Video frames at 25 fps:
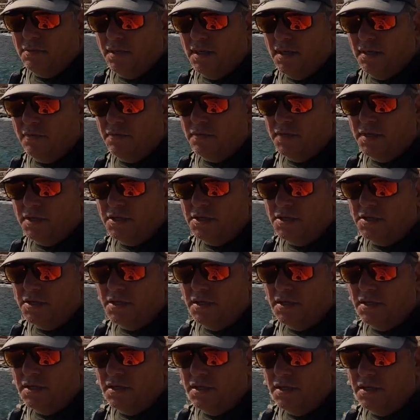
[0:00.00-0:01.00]
we have reached
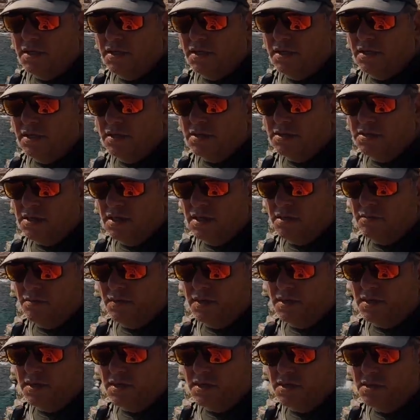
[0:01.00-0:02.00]
the St.
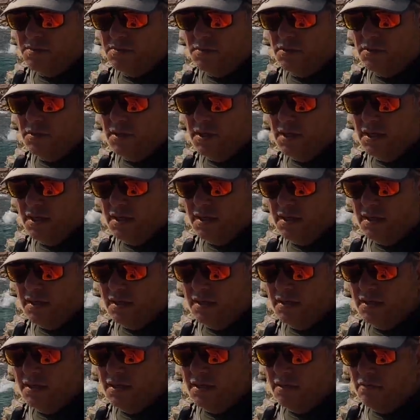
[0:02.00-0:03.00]
Peter's Pool area,
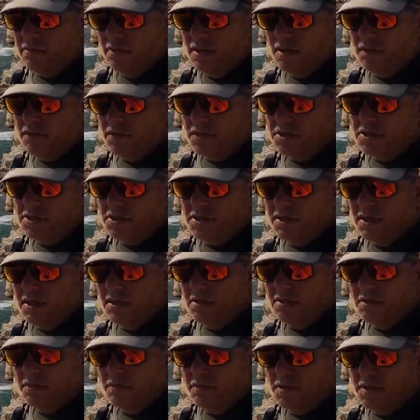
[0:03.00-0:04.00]
we have reached the
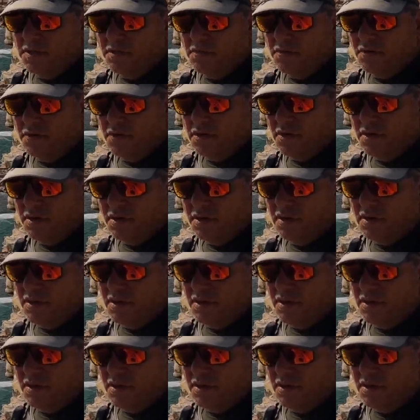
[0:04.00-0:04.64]
end of this vlog.